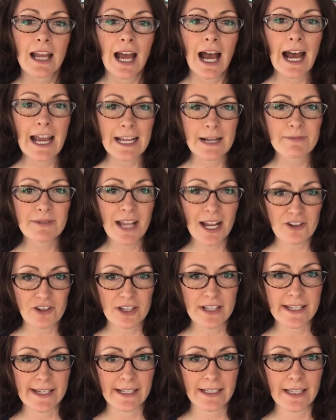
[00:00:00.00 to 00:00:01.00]
Hi, I'm
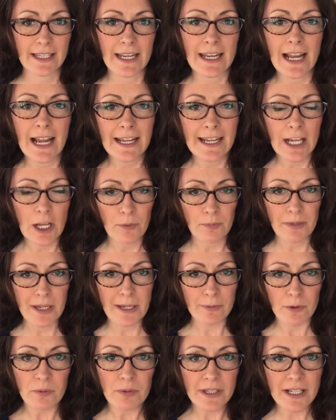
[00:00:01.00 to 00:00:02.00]
Tasha Skillen, and I help
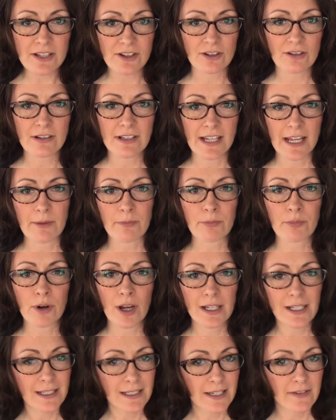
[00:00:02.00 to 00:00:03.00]
people pleasers and
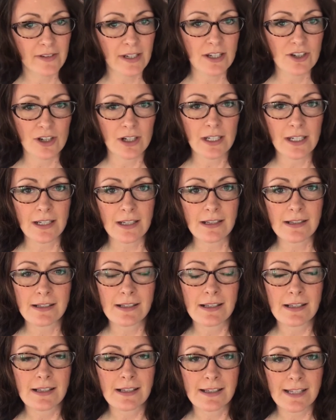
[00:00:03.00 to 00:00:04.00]
productivity
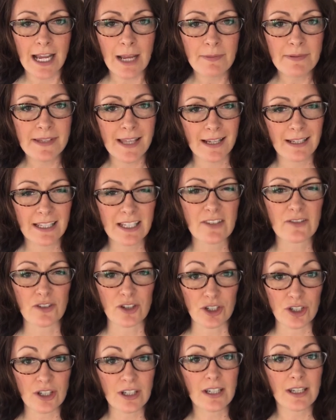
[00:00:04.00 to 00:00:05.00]
junkies stop settling for
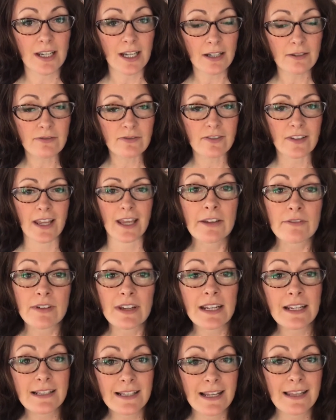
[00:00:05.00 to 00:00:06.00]
good enough and
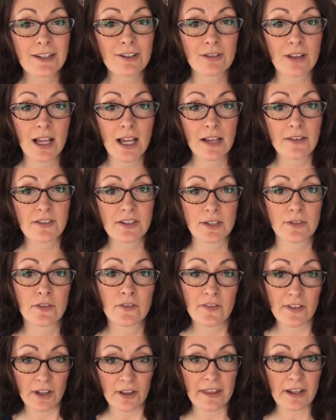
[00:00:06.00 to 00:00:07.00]
redesign their lives to
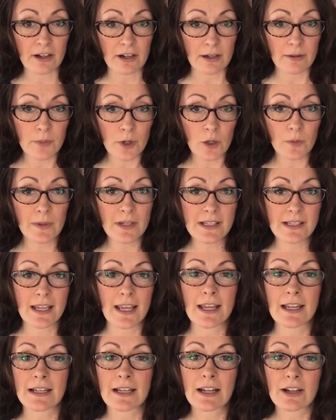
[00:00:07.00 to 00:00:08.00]
fulfill their purpose
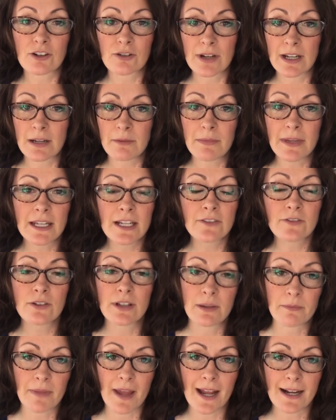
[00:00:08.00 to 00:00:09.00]
and create a meaningful
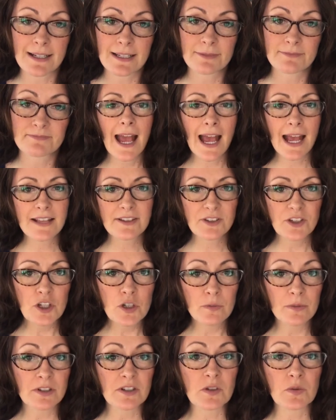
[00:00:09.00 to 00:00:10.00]
impact. As
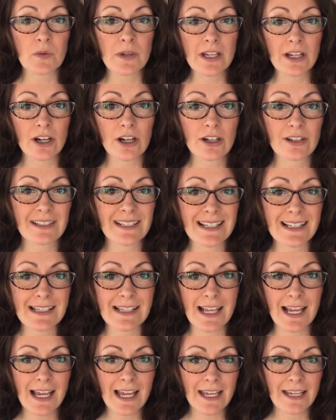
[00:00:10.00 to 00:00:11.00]
humans, we are
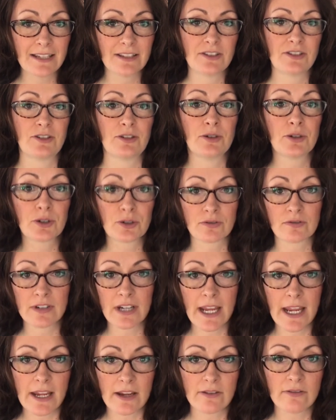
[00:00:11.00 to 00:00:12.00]
designed to
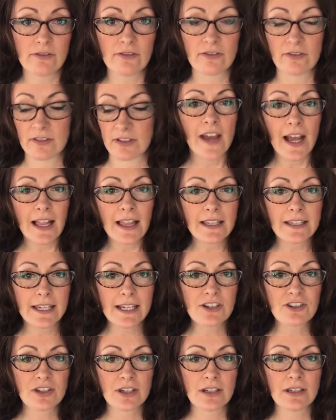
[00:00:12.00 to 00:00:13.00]
crave
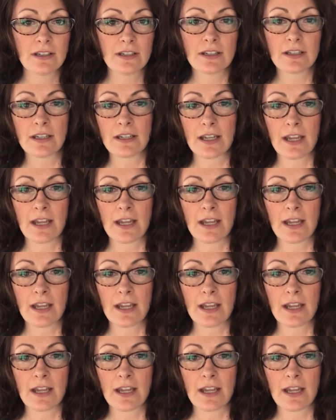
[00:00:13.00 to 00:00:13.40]
validation,